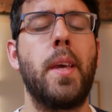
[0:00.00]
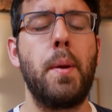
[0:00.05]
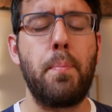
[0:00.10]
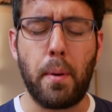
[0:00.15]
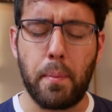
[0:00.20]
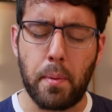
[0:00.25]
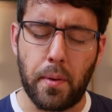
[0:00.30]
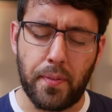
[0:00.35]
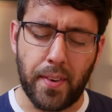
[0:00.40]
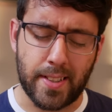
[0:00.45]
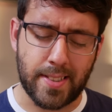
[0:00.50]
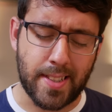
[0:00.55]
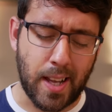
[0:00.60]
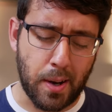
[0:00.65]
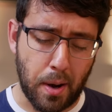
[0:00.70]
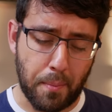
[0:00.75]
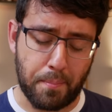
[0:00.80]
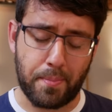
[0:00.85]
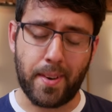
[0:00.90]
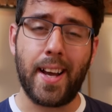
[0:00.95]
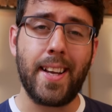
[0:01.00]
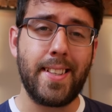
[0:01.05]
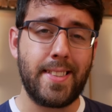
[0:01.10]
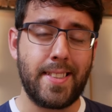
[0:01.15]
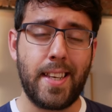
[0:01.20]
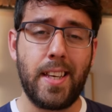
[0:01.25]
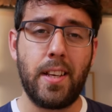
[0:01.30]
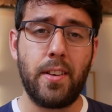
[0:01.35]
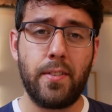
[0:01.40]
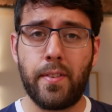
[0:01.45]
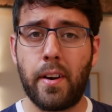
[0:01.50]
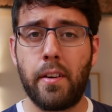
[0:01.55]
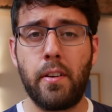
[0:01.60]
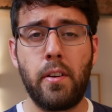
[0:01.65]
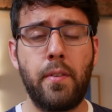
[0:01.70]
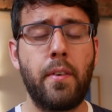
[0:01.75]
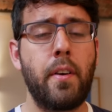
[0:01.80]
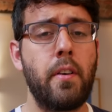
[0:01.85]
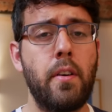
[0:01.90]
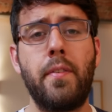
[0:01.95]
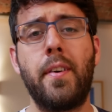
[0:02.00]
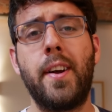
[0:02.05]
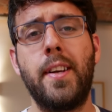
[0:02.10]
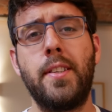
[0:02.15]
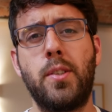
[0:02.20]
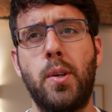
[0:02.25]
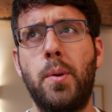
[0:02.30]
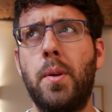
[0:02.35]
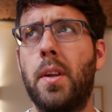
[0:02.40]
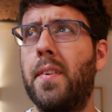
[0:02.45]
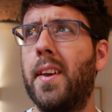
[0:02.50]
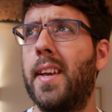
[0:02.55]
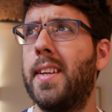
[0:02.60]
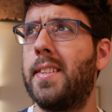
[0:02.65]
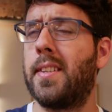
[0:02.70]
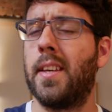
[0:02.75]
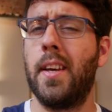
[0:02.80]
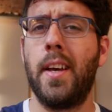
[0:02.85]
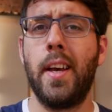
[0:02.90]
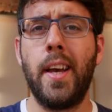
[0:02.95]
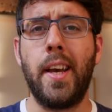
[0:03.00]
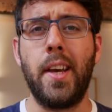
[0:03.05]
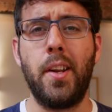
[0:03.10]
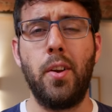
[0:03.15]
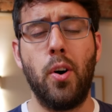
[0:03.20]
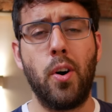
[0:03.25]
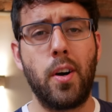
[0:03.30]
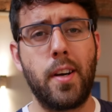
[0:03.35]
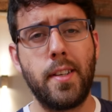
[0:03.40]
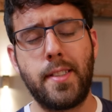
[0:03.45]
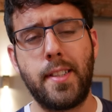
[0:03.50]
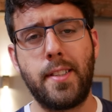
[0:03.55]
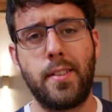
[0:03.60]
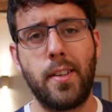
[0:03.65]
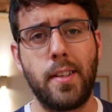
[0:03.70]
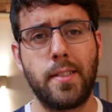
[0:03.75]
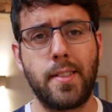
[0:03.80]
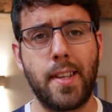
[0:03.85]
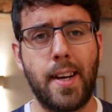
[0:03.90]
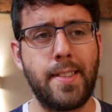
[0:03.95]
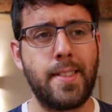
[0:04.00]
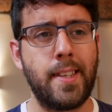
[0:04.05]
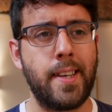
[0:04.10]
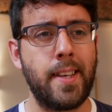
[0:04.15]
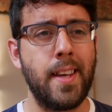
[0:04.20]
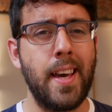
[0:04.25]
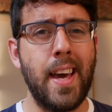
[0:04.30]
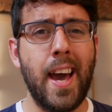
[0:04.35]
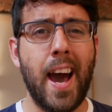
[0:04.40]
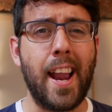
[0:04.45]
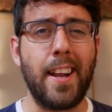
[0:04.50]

He probably thinks now I'm 19 very, very, very soon. I think it's in August he turns 19.